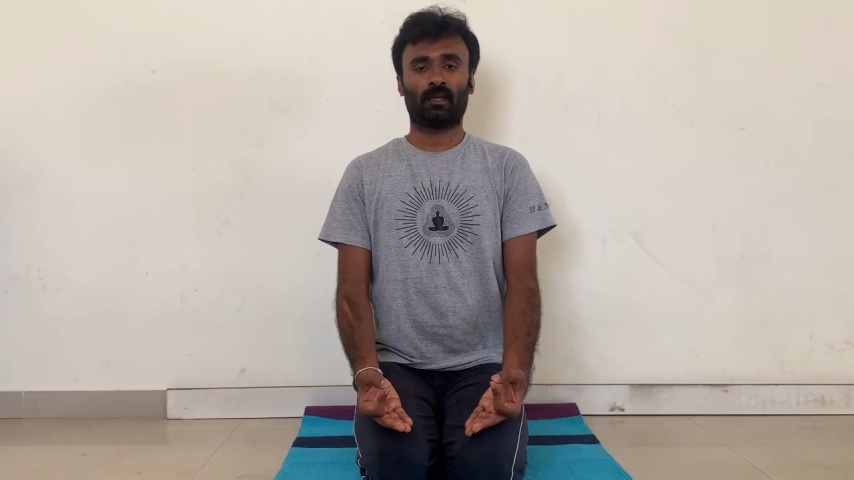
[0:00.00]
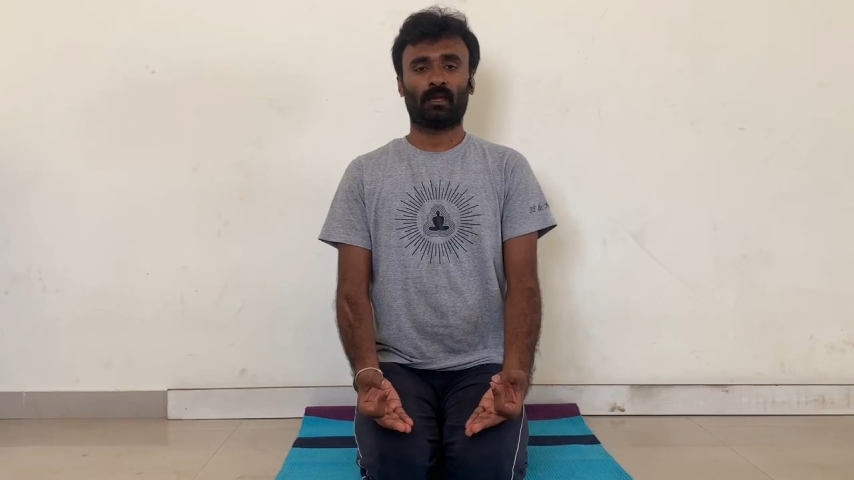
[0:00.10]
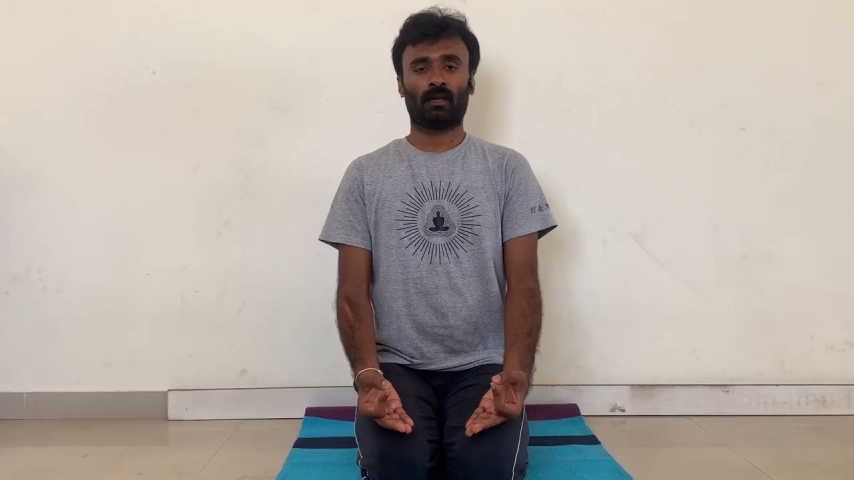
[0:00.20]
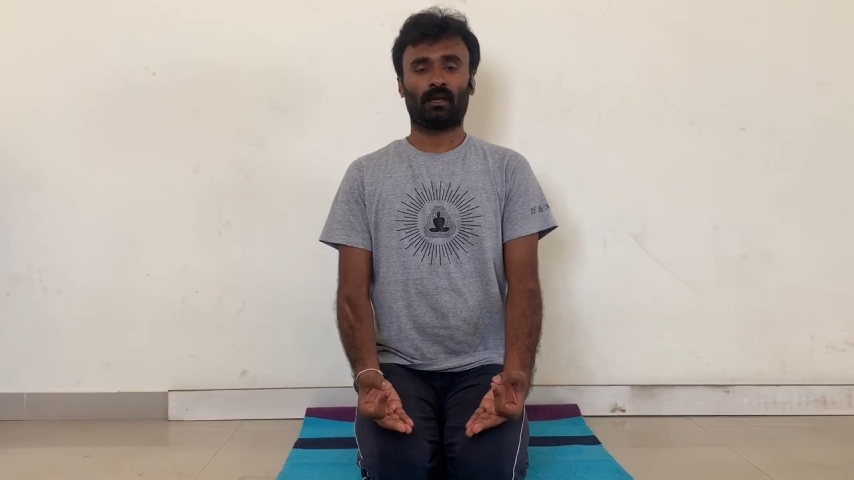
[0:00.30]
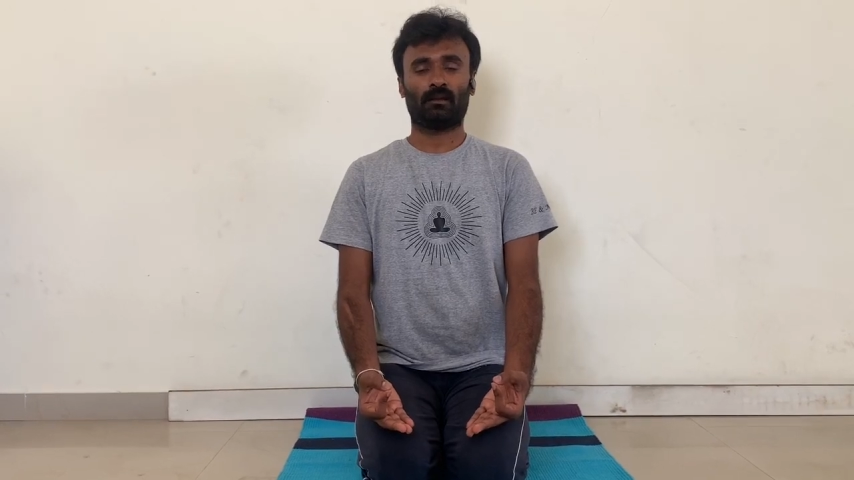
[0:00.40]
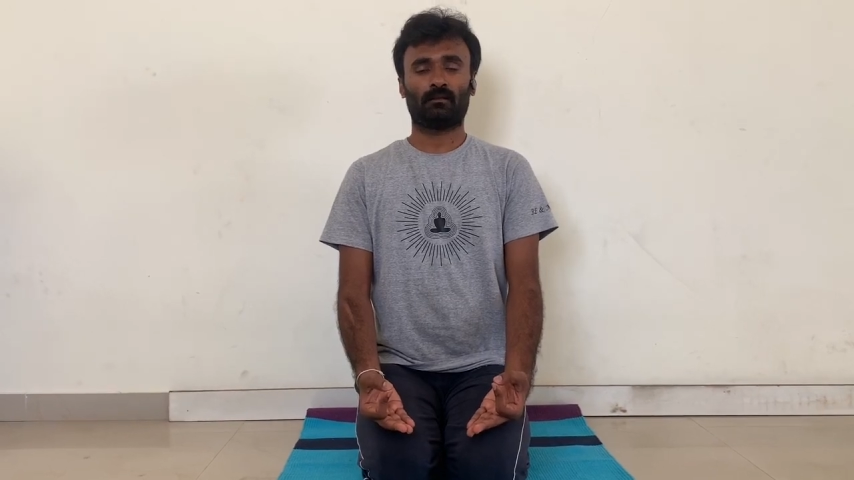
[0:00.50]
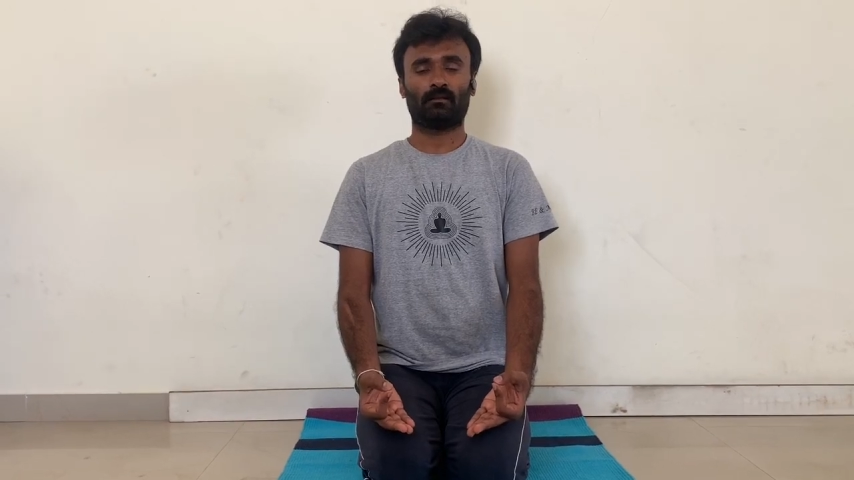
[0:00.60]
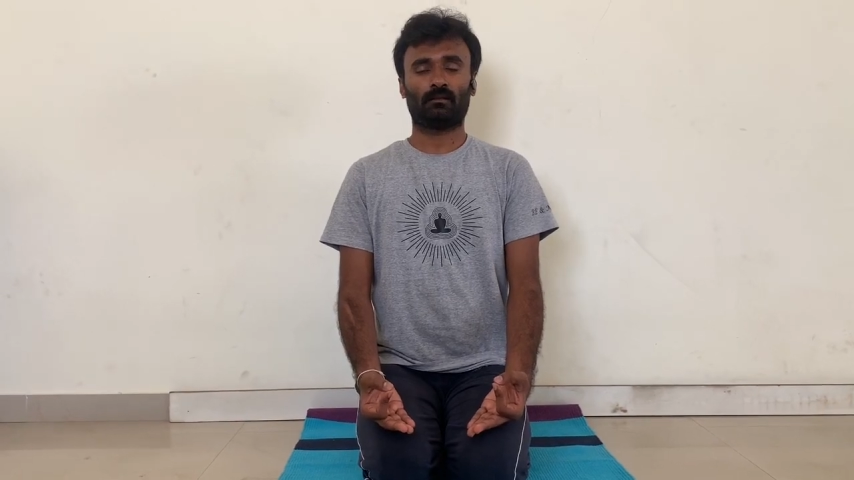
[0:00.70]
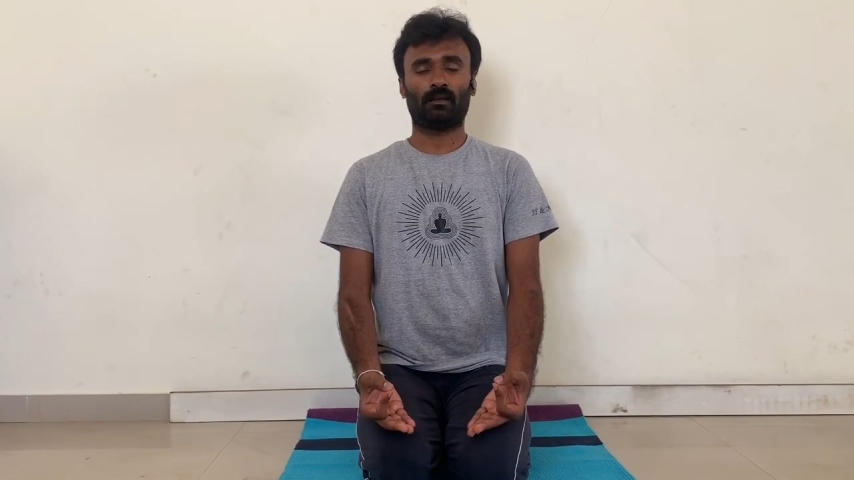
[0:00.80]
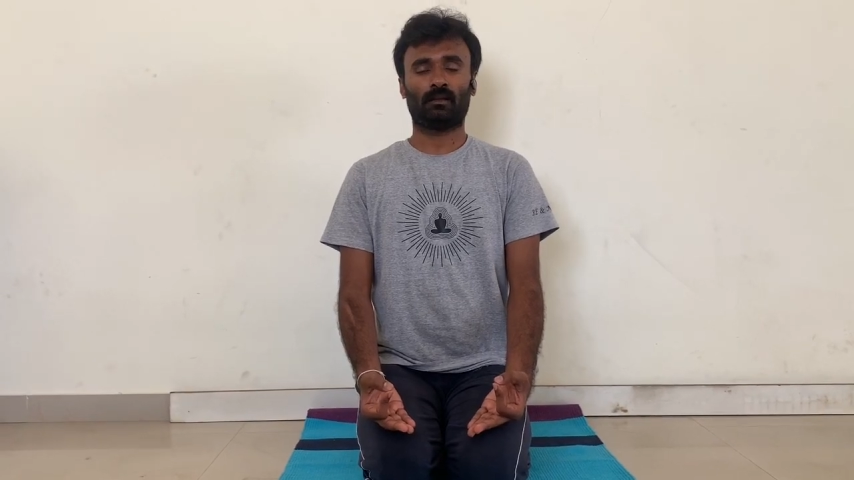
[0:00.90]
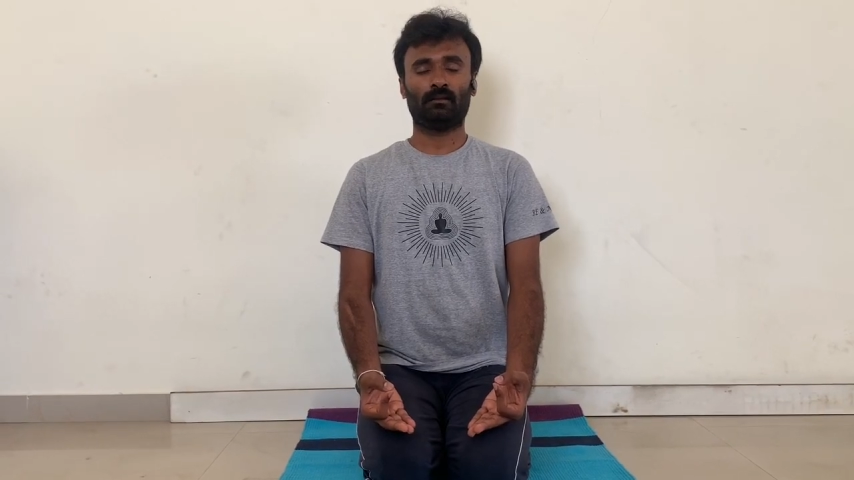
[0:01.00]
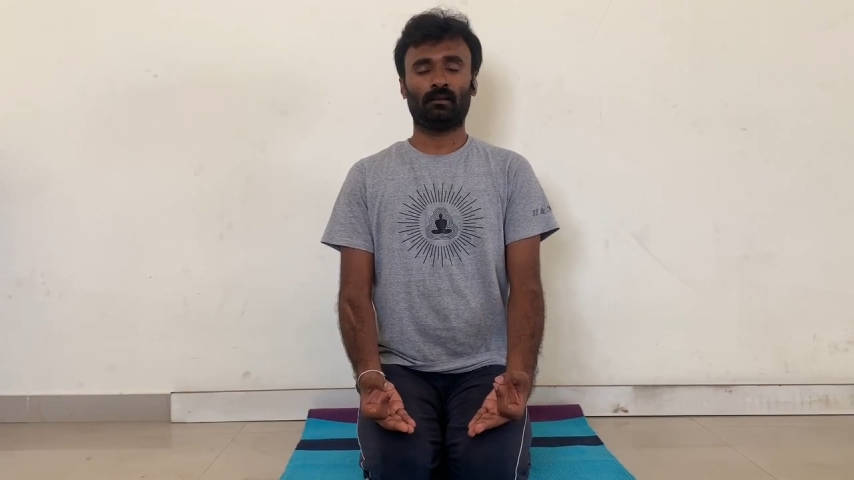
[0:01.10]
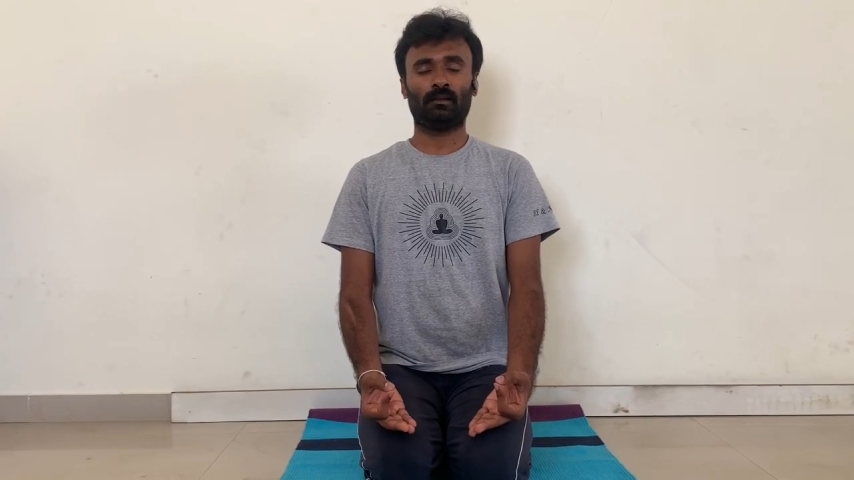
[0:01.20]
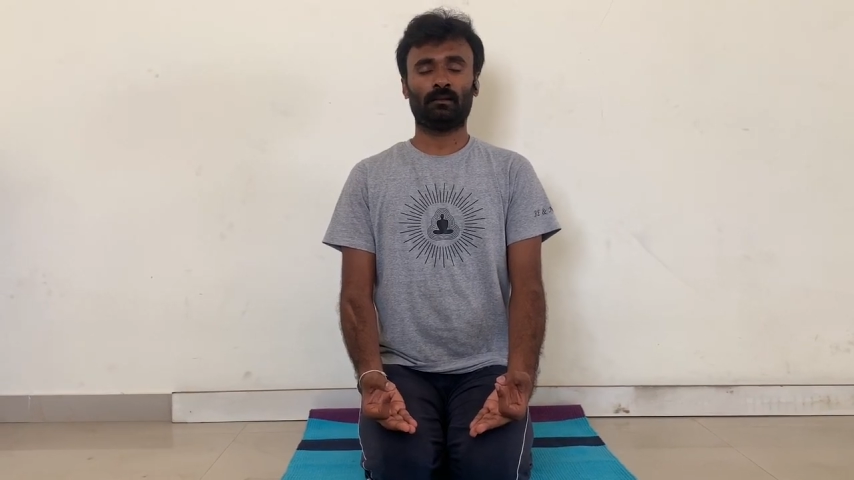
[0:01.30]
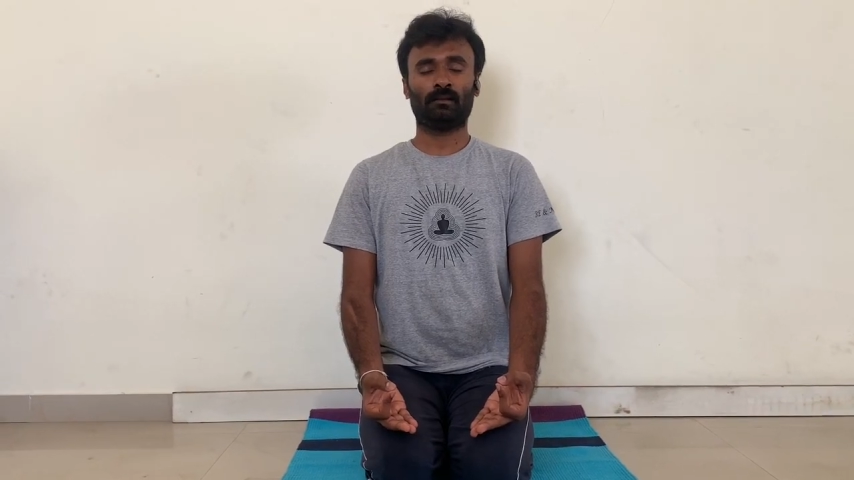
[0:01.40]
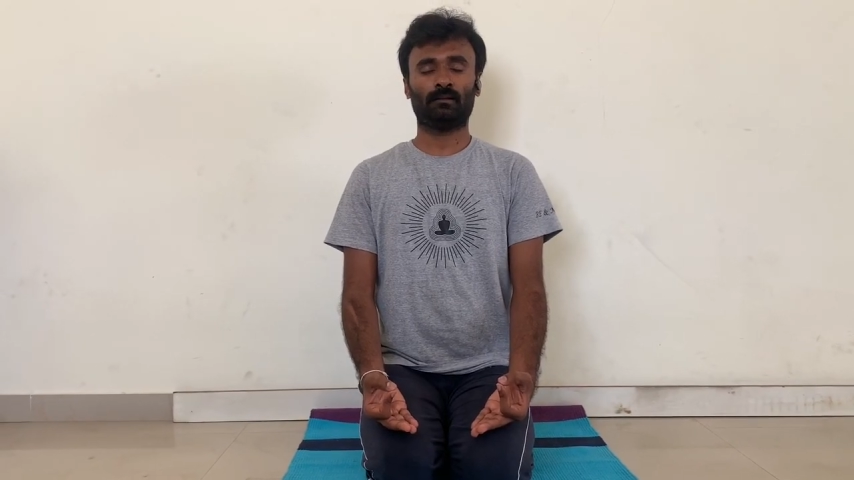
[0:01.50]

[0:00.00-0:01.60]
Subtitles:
And inhale,